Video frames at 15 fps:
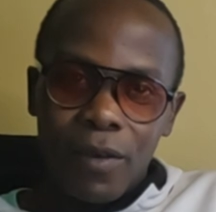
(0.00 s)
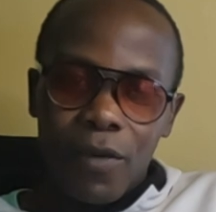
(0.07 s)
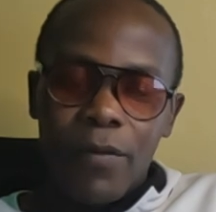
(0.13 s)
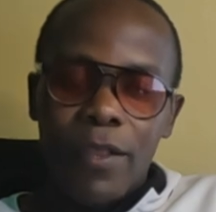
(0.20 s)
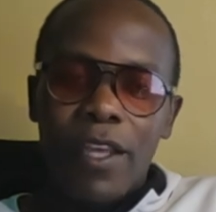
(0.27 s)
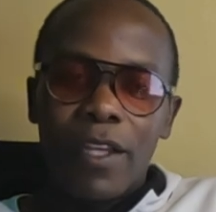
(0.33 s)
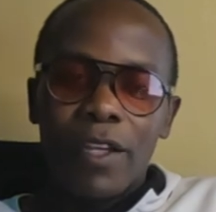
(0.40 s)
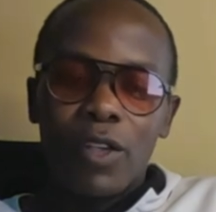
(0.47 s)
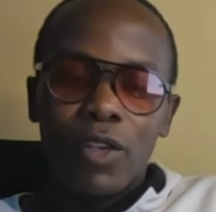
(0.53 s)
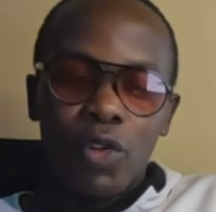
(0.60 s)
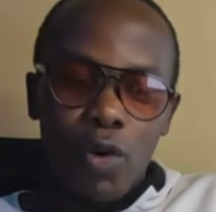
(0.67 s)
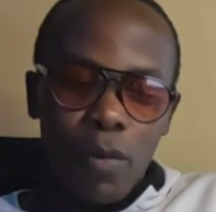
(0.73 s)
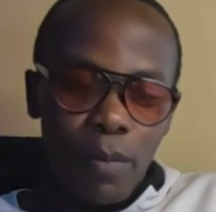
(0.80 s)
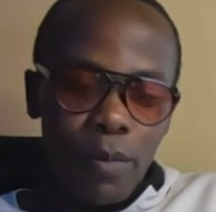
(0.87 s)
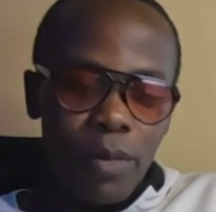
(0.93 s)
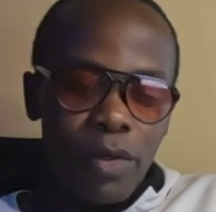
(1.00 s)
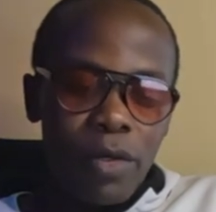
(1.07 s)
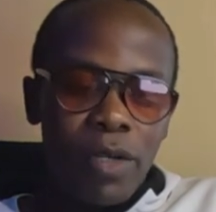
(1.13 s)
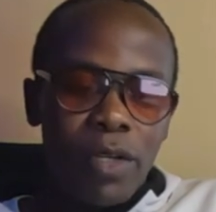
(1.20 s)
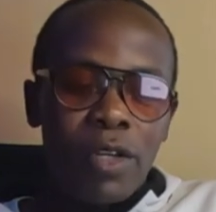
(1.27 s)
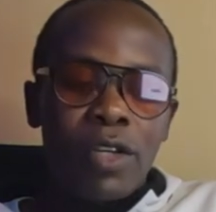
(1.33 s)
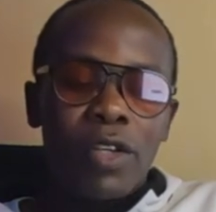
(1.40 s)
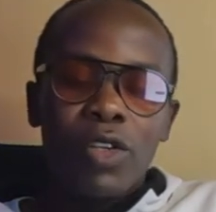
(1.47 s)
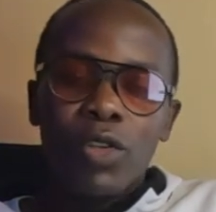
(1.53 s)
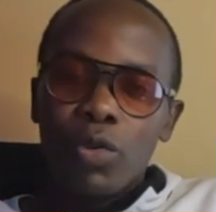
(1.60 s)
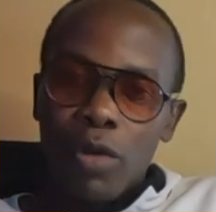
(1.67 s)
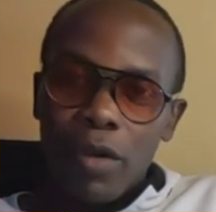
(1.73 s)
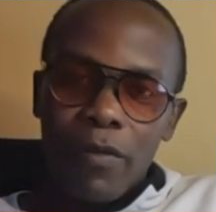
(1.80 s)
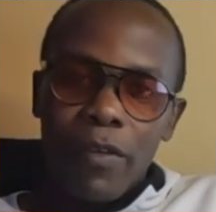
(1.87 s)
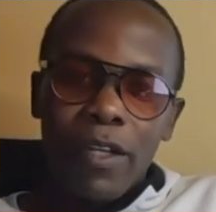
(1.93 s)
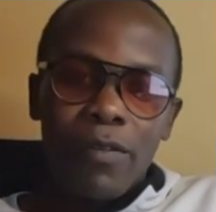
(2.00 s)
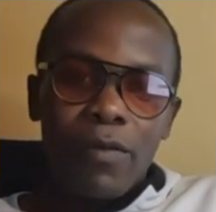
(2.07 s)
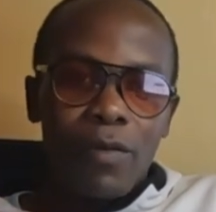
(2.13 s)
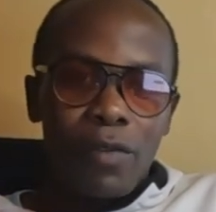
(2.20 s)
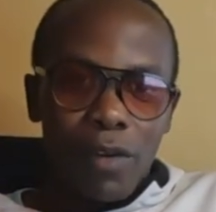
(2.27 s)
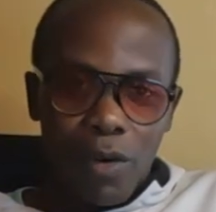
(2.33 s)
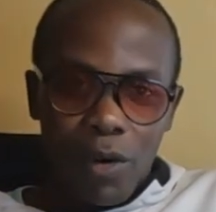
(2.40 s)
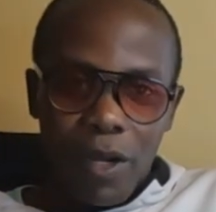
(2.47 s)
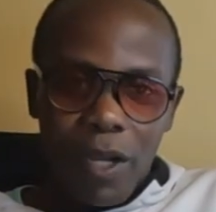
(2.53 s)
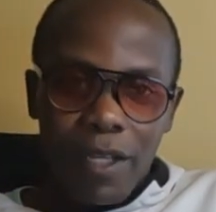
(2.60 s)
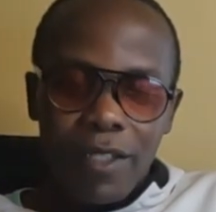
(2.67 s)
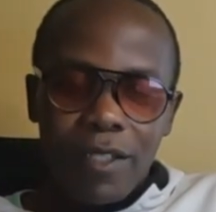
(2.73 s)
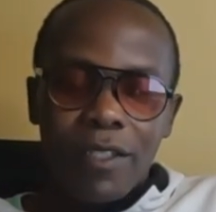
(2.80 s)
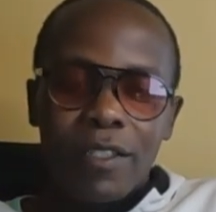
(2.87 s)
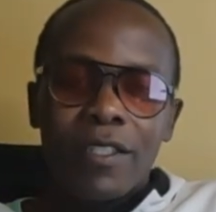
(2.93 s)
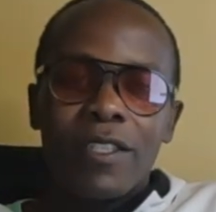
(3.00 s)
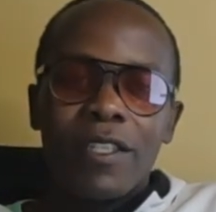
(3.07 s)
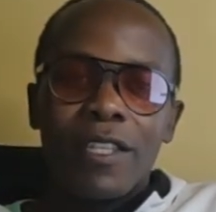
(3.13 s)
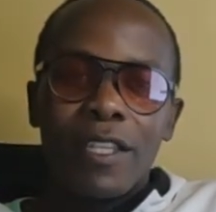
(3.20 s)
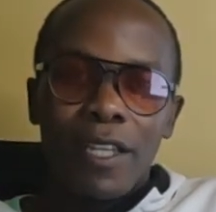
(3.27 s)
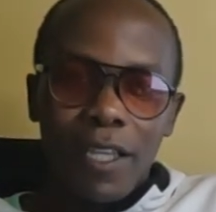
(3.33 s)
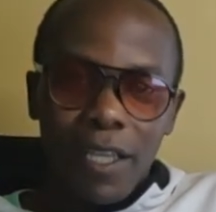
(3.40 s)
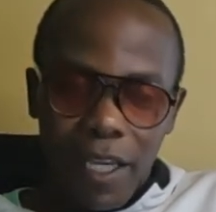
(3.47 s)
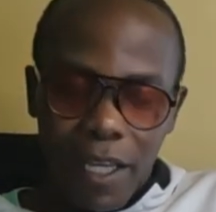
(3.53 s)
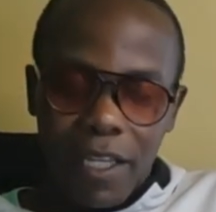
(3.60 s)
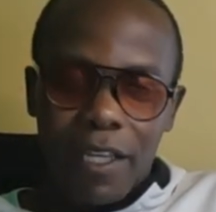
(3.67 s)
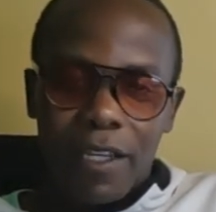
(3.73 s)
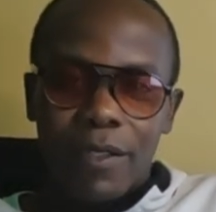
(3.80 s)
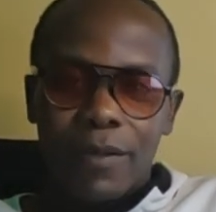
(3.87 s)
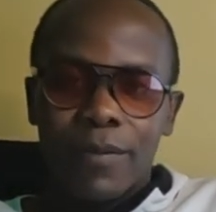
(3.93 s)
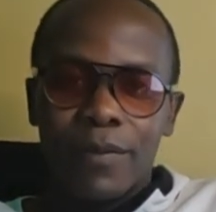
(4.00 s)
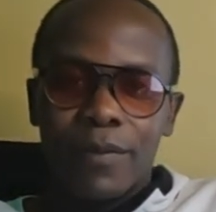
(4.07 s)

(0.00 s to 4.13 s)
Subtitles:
of the top travel vloggers in Kenya.